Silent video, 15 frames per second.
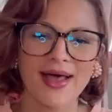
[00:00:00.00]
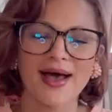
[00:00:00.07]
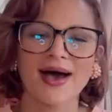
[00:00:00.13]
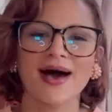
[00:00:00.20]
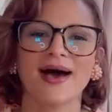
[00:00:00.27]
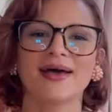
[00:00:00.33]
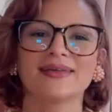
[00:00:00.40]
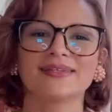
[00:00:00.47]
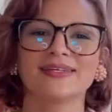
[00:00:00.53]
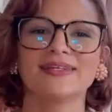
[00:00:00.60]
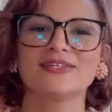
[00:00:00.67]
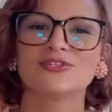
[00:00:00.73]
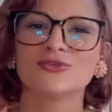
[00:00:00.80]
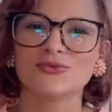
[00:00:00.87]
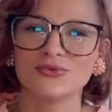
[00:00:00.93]
I like
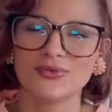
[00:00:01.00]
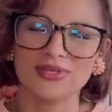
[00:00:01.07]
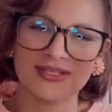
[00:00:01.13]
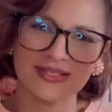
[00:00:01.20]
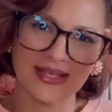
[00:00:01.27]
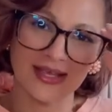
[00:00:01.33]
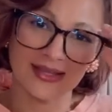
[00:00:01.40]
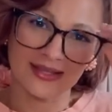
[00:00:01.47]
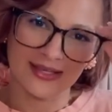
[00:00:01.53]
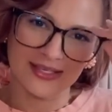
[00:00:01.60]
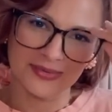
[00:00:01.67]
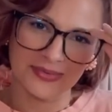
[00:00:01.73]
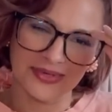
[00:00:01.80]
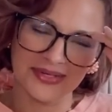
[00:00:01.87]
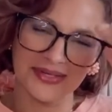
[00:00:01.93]
to say this
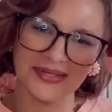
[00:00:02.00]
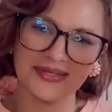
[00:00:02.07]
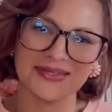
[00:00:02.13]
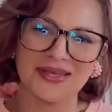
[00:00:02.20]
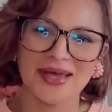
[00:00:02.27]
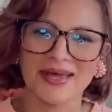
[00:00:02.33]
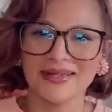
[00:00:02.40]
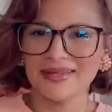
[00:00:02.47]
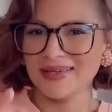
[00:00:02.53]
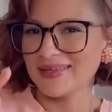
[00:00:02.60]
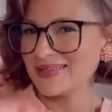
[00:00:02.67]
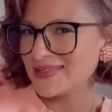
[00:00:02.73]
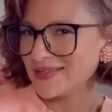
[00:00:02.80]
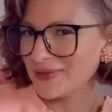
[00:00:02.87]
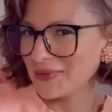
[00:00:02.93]
because I like
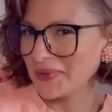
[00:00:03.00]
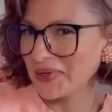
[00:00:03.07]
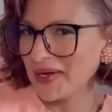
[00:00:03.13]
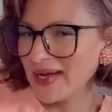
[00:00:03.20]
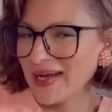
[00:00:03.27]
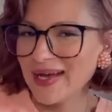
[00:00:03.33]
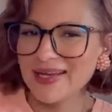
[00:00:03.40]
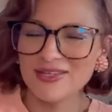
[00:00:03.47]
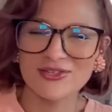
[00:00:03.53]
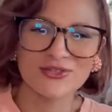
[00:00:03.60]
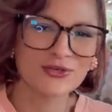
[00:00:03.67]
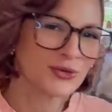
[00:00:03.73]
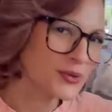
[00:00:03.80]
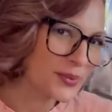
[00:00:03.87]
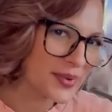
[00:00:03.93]
to
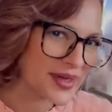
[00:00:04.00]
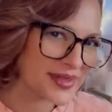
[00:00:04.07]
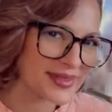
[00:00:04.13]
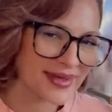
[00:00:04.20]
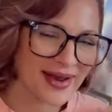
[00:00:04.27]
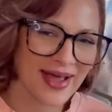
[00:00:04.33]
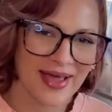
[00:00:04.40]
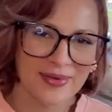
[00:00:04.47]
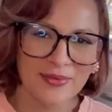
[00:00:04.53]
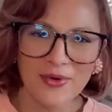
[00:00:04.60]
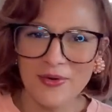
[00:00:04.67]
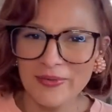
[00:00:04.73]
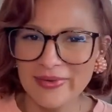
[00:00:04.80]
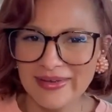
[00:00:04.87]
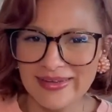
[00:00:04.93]
assume that I'm
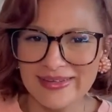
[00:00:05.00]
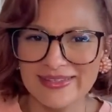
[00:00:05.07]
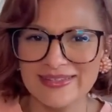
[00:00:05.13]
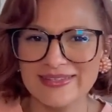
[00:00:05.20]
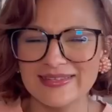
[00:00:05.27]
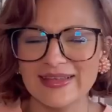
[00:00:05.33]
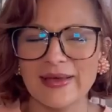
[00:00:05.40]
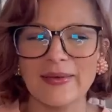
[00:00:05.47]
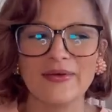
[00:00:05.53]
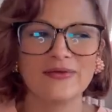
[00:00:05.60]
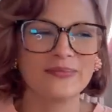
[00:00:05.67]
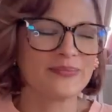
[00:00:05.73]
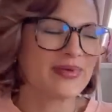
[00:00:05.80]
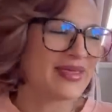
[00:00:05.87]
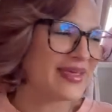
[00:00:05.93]
always
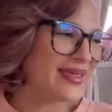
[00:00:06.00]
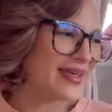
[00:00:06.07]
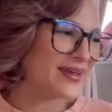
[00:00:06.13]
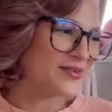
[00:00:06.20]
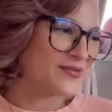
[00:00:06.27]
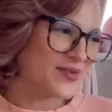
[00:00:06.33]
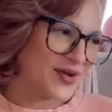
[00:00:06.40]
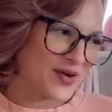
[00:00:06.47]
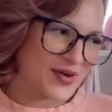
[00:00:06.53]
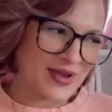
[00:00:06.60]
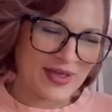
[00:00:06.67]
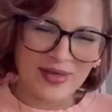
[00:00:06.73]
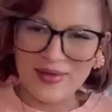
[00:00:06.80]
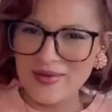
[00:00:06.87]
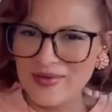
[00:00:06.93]
being
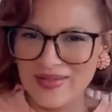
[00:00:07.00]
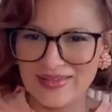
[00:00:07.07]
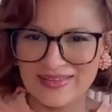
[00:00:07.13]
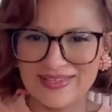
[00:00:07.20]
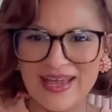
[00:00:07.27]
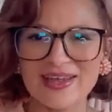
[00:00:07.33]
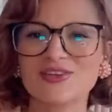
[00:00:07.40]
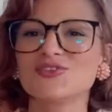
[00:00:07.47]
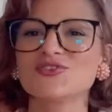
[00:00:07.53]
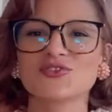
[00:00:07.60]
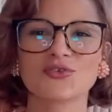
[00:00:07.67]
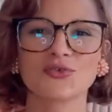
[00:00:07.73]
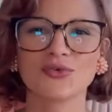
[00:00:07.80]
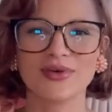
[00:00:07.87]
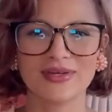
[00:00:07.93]
very
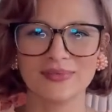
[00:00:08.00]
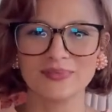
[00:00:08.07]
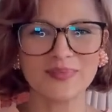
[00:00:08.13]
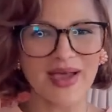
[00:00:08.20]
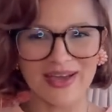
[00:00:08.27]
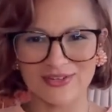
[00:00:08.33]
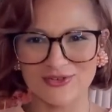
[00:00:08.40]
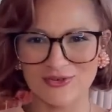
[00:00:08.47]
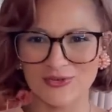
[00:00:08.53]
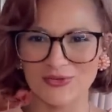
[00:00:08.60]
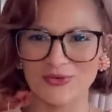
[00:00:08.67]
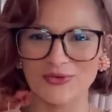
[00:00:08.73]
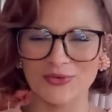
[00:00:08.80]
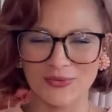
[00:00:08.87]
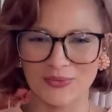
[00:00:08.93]
intentional and
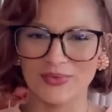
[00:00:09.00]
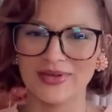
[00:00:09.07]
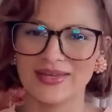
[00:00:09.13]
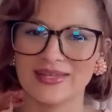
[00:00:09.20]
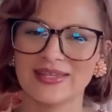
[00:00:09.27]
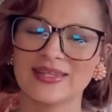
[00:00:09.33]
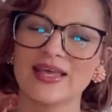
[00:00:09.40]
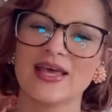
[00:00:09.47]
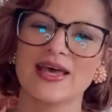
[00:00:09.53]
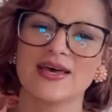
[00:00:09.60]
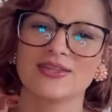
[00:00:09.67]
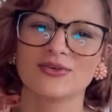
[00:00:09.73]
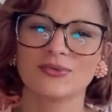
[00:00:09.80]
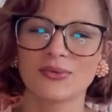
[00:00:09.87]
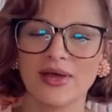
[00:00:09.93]
magical with
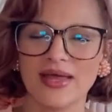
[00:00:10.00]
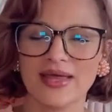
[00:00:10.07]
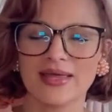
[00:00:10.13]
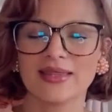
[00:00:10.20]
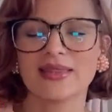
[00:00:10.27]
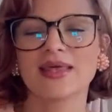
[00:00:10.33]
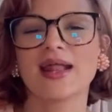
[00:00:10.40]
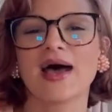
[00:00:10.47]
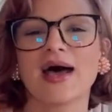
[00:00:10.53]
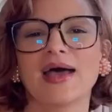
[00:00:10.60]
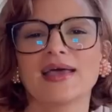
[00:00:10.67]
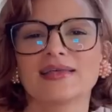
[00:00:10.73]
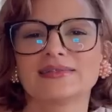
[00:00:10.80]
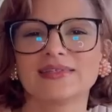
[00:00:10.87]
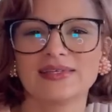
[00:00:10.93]
the way that I
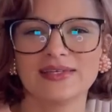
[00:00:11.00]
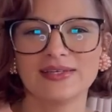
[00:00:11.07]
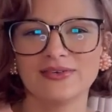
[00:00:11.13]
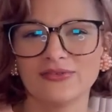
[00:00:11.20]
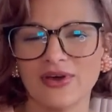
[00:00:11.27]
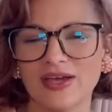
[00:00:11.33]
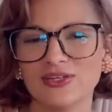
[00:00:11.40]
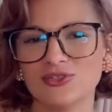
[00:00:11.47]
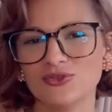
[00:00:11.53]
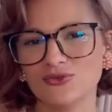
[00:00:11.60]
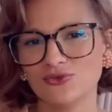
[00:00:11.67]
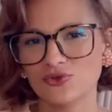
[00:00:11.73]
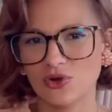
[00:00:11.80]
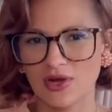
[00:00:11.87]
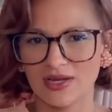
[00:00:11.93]
live. I do
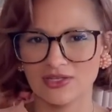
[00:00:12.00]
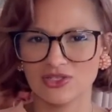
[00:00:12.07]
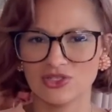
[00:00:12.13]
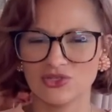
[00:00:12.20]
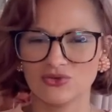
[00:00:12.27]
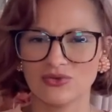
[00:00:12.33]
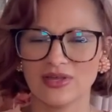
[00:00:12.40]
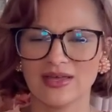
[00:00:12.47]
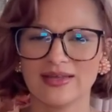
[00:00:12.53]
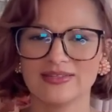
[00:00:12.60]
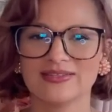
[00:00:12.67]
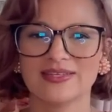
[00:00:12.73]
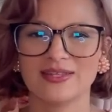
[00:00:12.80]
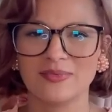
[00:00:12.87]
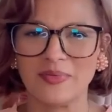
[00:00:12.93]
try to do that
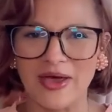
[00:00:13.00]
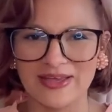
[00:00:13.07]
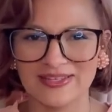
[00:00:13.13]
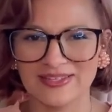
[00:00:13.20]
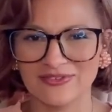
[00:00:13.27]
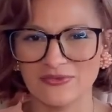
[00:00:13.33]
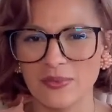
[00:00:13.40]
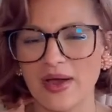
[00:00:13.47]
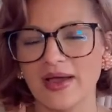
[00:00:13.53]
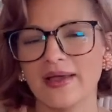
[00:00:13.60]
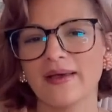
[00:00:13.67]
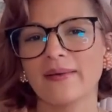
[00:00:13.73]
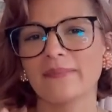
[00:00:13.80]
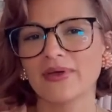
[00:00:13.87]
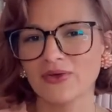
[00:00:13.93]
to the best of my
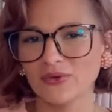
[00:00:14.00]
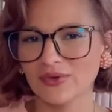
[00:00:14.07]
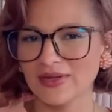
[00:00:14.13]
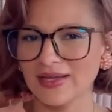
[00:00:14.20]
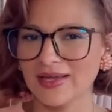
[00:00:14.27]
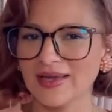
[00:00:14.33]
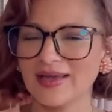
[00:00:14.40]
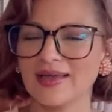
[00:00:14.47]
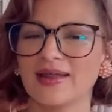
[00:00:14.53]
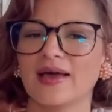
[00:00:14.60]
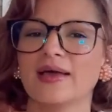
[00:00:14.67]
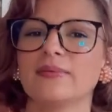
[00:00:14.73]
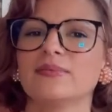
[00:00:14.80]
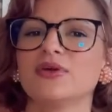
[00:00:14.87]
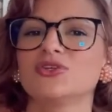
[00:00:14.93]
ability, and
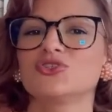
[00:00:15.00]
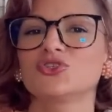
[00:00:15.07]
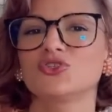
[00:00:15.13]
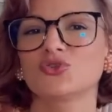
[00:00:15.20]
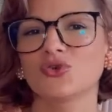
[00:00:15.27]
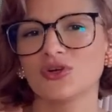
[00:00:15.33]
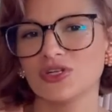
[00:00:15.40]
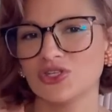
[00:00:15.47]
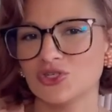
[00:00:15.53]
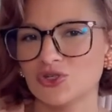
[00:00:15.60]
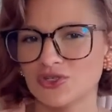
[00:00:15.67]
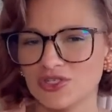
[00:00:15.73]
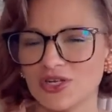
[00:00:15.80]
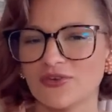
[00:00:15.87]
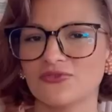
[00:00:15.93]
I'm starting to
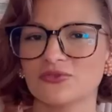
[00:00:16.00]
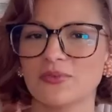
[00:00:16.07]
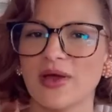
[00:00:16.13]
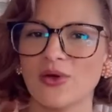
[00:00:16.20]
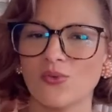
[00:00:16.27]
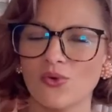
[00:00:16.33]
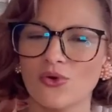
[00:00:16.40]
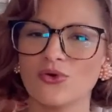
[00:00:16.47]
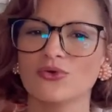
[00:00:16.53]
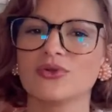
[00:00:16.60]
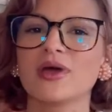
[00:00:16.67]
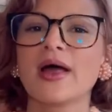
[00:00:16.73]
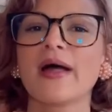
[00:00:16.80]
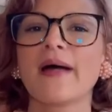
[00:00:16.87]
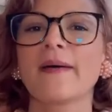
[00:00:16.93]
shift my world
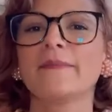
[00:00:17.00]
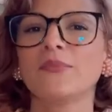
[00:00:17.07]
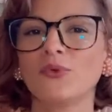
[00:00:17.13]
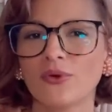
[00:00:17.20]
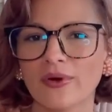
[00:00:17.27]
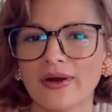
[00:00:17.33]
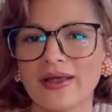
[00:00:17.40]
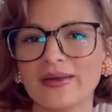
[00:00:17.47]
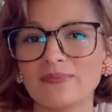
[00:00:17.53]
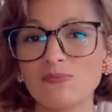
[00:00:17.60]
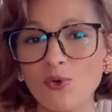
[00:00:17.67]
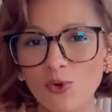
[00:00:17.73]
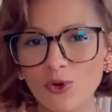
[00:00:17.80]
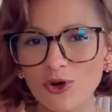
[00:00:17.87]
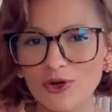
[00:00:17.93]
more and
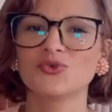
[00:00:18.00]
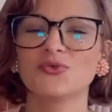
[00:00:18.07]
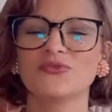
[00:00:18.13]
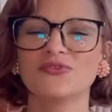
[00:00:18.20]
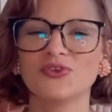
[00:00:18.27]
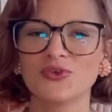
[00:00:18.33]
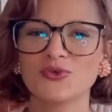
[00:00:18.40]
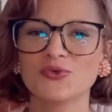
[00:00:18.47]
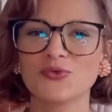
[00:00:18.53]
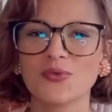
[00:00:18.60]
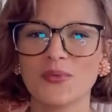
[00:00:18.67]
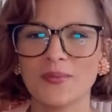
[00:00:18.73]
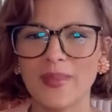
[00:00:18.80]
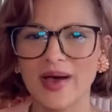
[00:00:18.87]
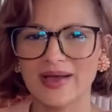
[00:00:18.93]
more, view
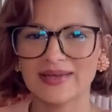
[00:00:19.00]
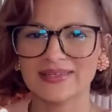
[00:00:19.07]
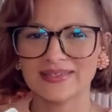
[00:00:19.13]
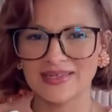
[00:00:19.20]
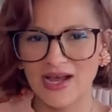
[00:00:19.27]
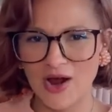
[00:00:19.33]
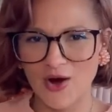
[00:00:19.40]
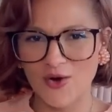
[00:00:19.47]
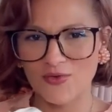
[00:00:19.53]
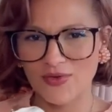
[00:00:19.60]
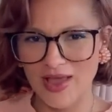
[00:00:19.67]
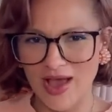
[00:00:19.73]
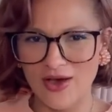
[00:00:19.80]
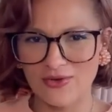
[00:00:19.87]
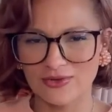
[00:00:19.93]
my entire
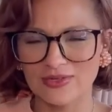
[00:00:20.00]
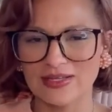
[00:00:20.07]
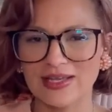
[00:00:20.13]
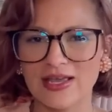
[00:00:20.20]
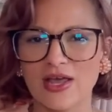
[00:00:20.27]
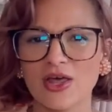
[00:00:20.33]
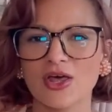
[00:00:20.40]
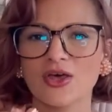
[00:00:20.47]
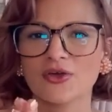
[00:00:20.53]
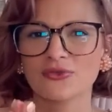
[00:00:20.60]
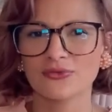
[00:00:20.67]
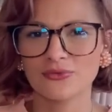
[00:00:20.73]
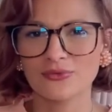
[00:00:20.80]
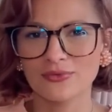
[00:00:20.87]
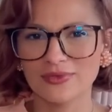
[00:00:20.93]
reality
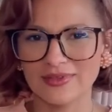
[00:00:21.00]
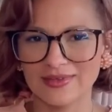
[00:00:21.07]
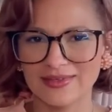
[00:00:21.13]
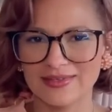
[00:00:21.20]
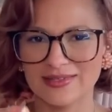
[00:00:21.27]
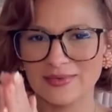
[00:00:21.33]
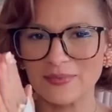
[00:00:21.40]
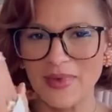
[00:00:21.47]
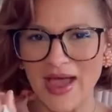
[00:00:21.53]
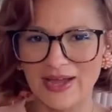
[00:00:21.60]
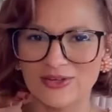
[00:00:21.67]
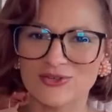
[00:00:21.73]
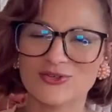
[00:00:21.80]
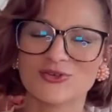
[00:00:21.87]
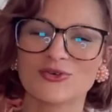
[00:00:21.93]
through this
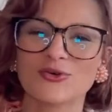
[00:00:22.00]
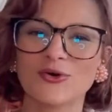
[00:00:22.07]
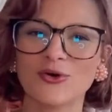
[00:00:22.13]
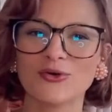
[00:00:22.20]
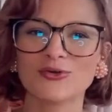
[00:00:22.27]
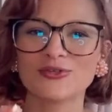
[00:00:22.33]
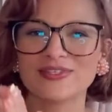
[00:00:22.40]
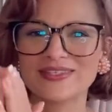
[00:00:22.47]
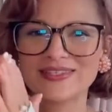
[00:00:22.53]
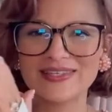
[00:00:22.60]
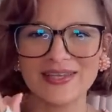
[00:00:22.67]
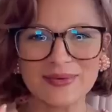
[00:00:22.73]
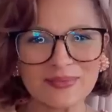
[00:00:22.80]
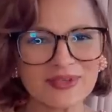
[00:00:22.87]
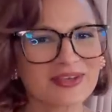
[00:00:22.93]
magical
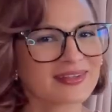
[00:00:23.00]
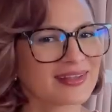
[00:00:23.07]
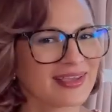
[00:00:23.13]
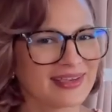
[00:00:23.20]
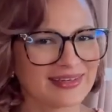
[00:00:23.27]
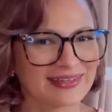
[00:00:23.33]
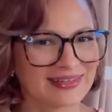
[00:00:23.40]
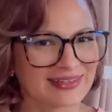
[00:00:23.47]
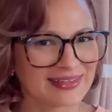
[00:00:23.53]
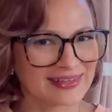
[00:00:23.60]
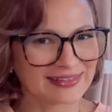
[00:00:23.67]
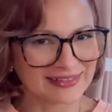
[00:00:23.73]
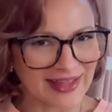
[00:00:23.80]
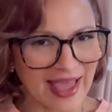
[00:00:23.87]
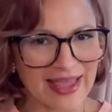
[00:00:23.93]
simulated
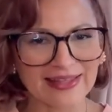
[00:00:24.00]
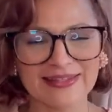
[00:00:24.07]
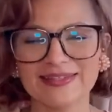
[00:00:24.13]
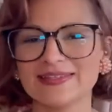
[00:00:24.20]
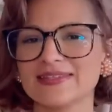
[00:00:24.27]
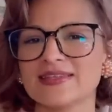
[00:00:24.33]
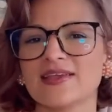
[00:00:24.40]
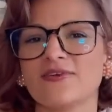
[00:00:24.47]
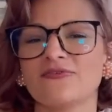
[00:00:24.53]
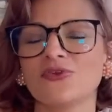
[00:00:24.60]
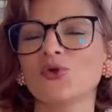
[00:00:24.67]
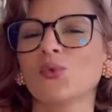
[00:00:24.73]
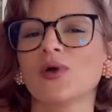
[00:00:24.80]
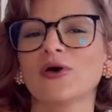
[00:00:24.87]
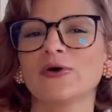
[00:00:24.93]
lens, if you
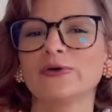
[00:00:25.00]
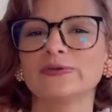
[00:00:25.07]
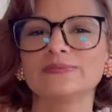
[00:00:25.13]
will.